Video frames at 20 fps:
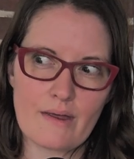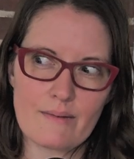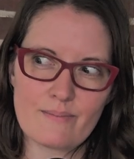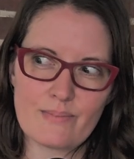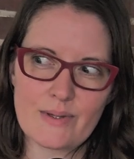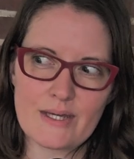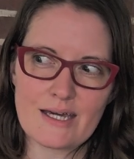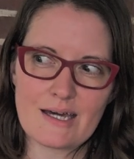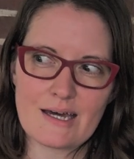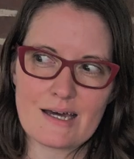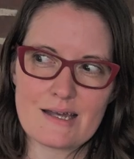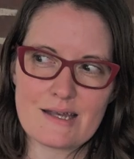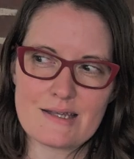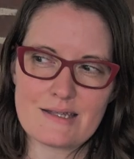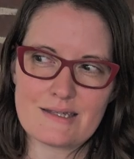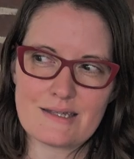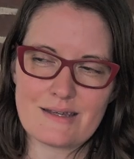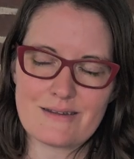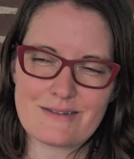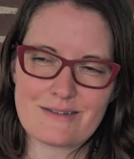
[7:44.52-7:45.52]
because
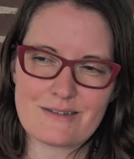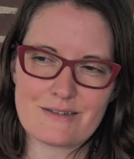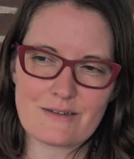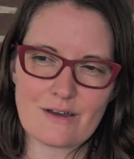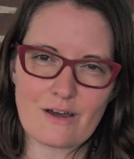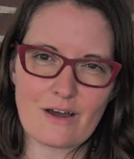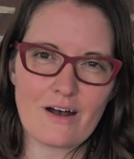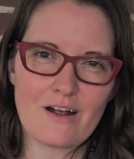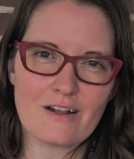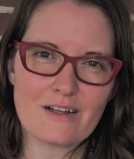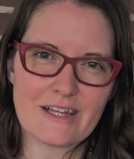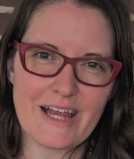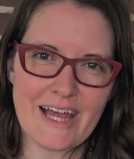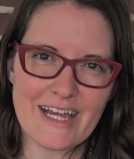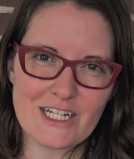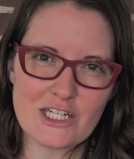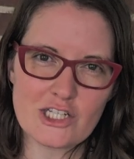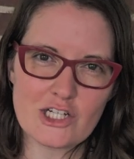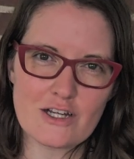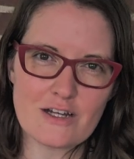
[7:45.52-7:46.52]
it's a
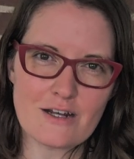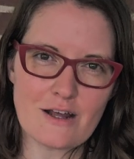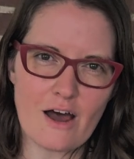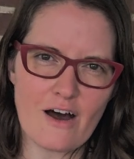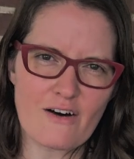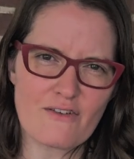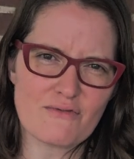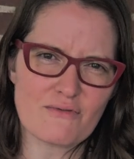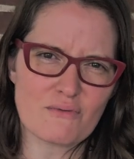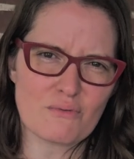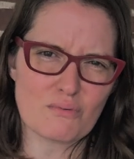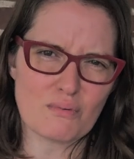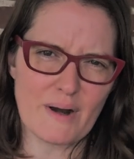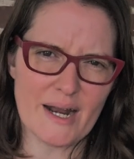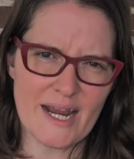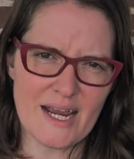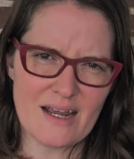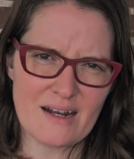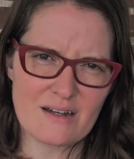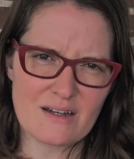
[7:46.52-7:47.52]
collection of
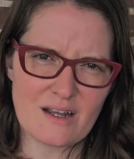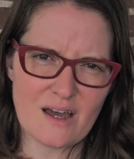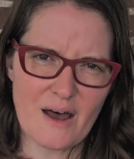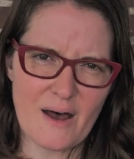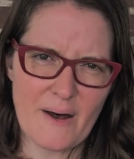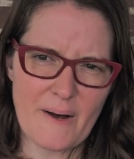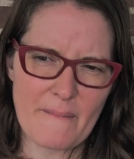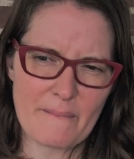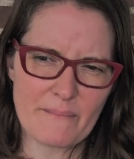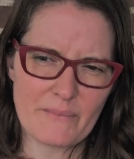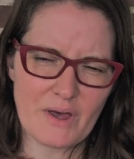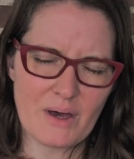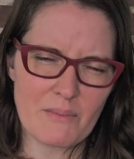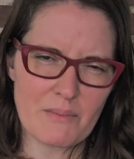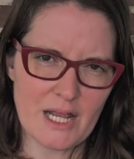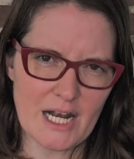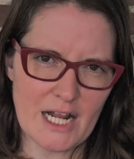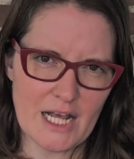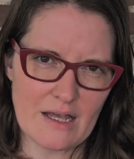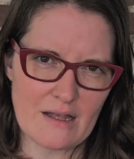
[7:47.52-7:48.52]
random
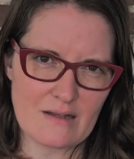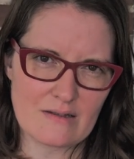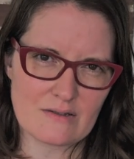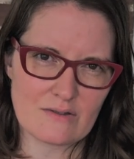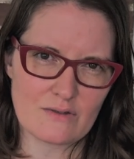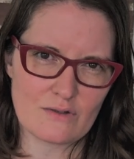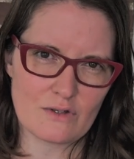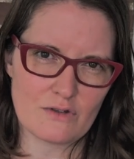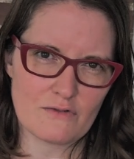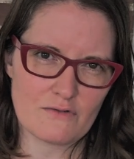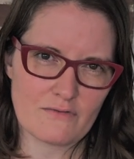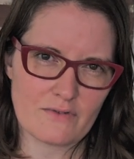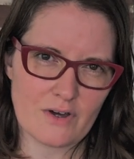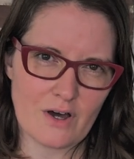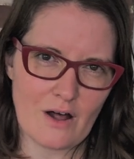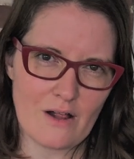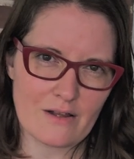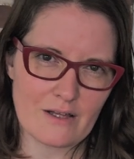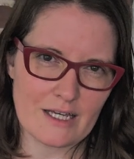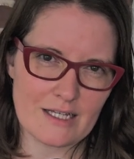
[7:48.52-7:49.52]
comedians. So you've
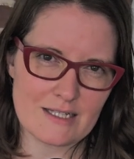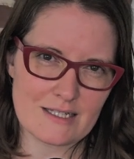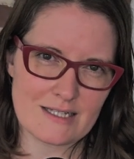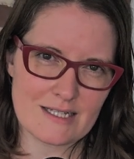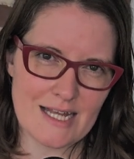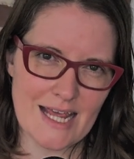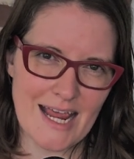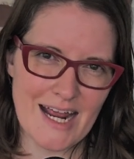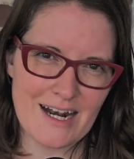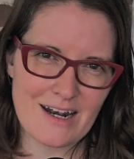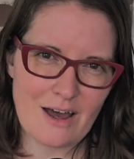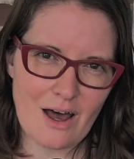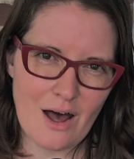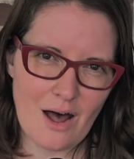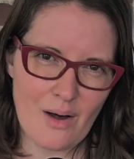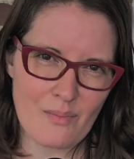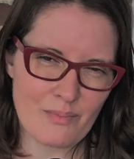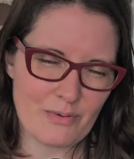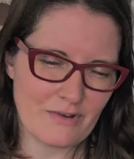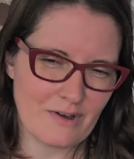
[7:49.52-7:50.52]
got like stand
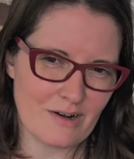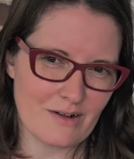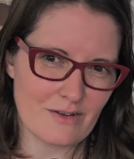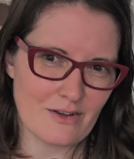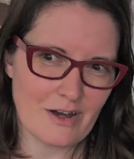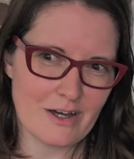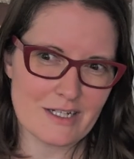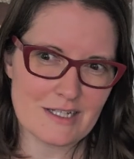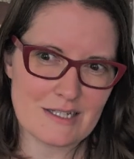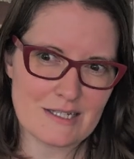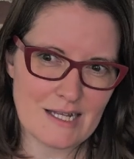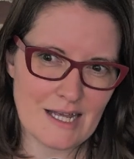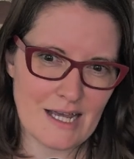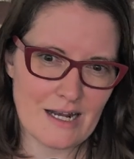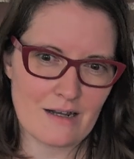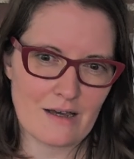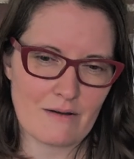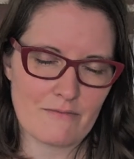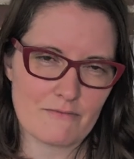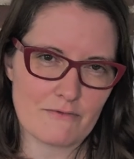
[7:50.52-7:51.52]
up, you've got a lot of
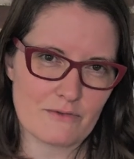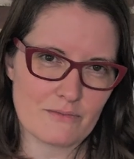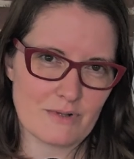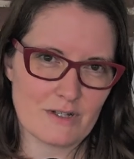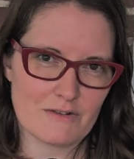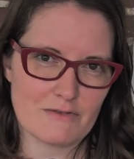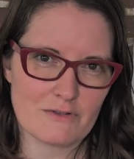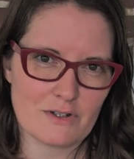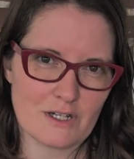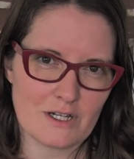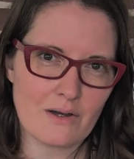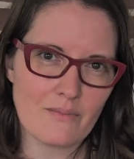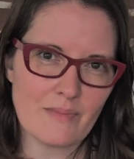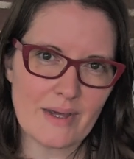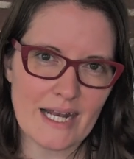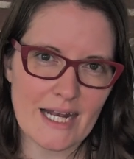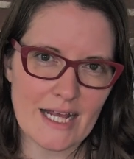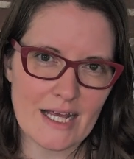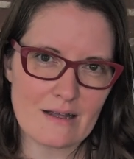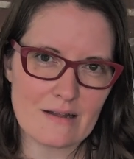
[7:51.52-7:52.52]
stand up from different
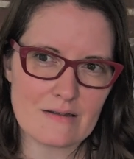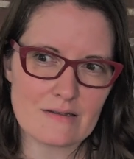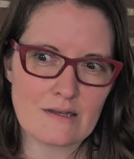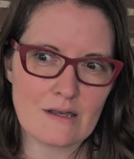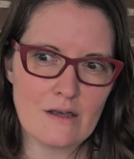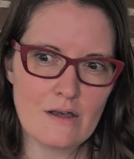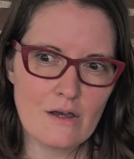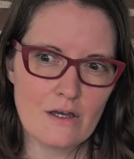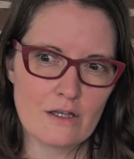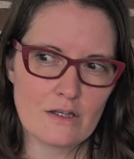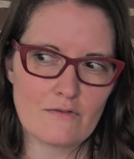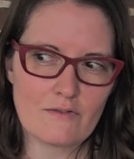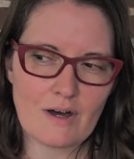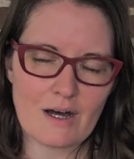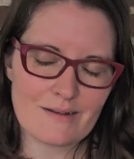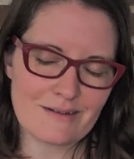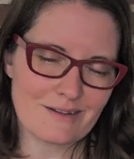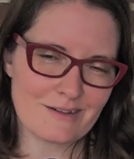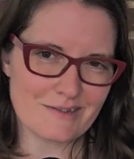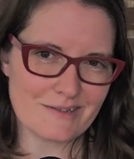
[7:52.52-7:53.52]
comedians, you've
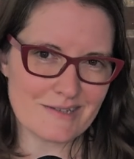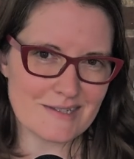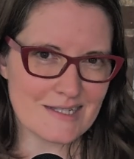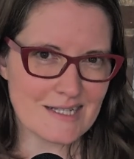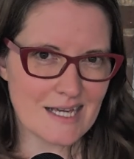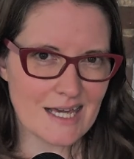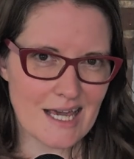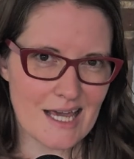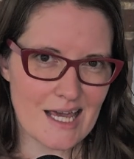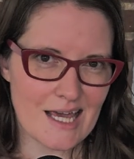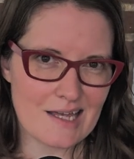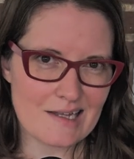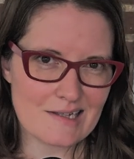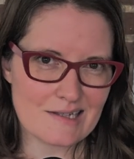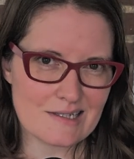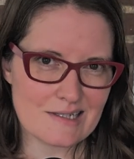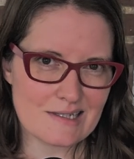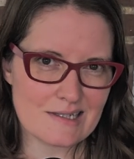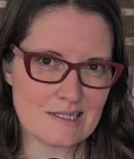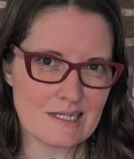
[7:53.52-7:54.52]
got little
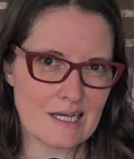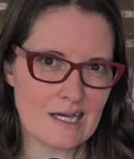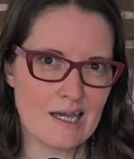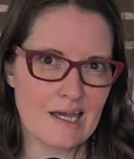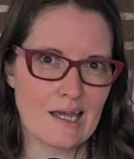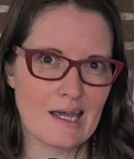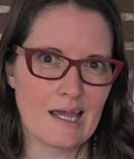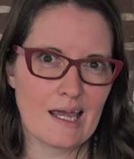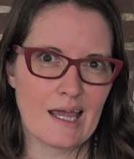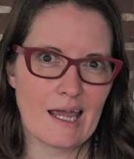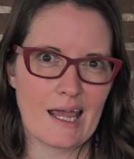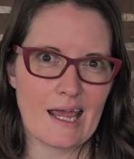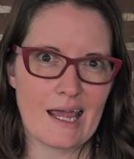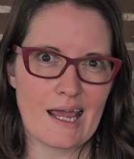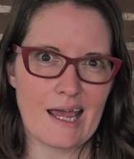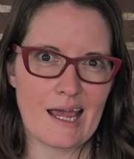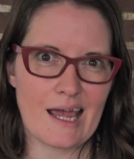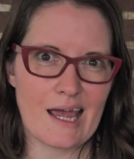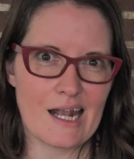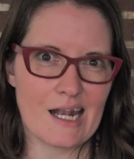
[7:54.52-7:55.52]
skits,
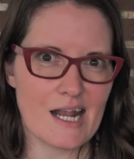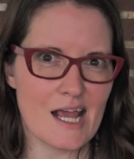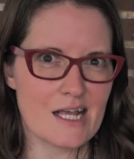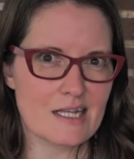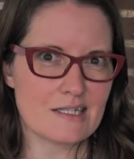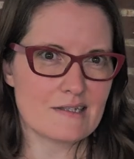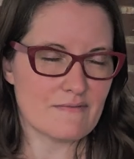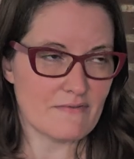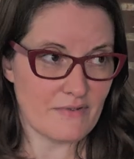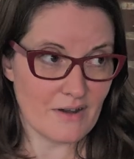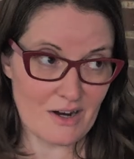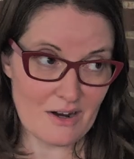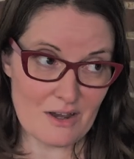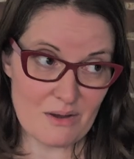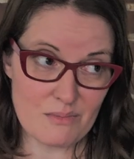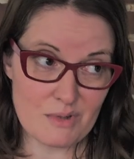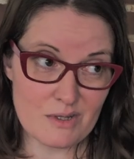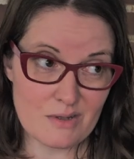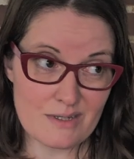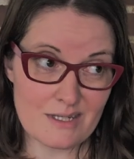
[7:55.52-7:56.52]
and it's very
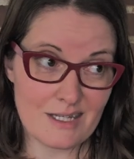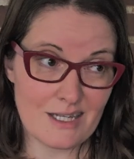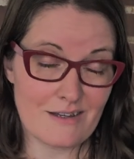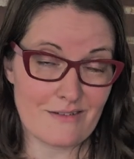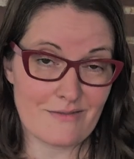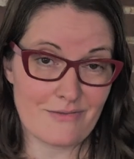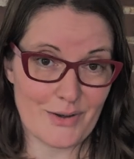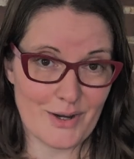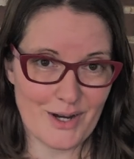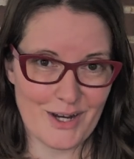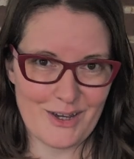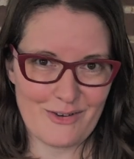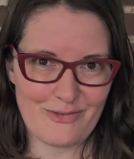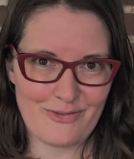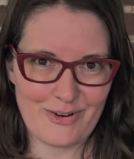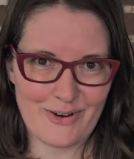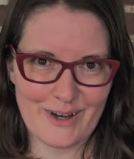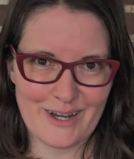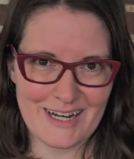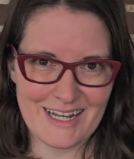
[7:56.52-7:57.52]
amusing, very
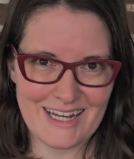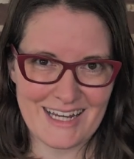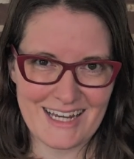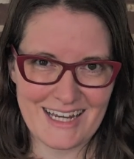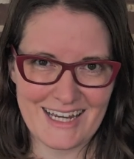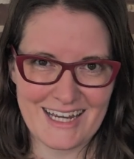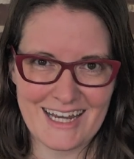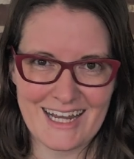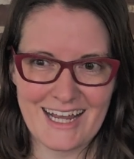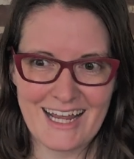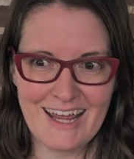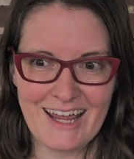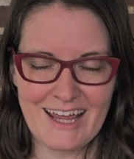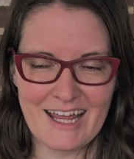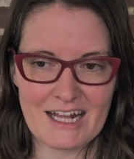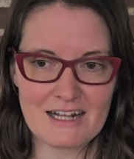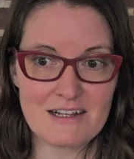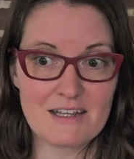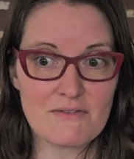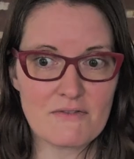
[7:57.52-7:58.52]
funny.
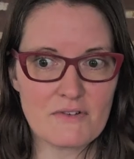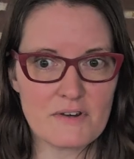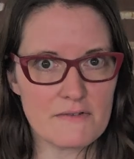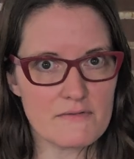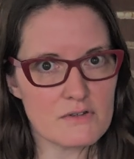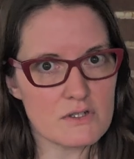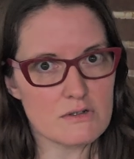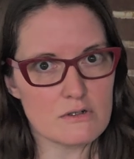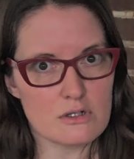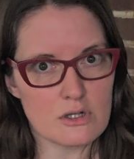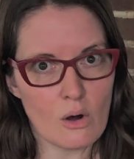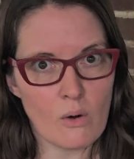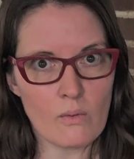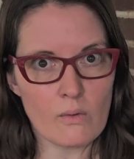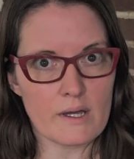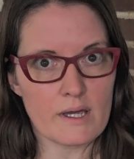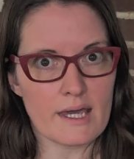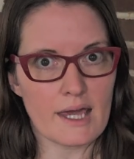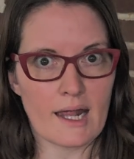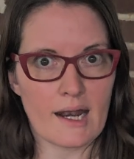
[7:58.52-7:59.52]
Even if you
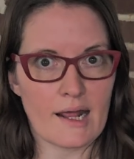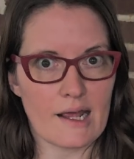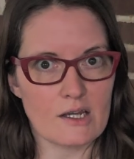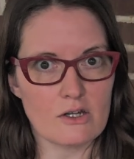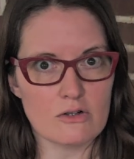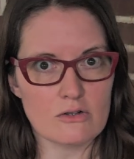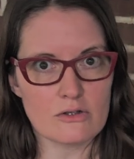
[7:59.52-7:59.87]
don't get it, you're